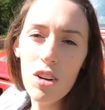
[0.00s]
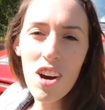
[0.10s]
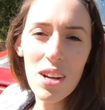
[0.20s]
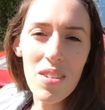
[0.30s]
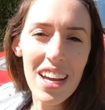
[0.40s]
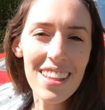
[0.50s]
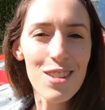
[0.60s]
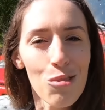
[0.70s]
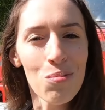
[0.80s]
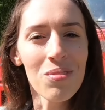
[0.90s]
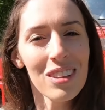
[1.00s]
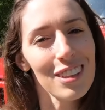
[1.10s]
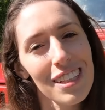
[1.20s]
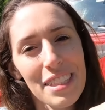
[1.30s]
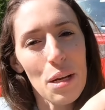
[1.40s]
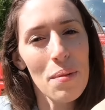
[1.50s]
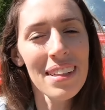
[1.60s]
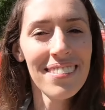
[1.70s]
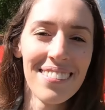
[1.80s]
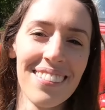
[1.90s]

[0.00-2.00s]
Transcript: are going with, so let's get them in.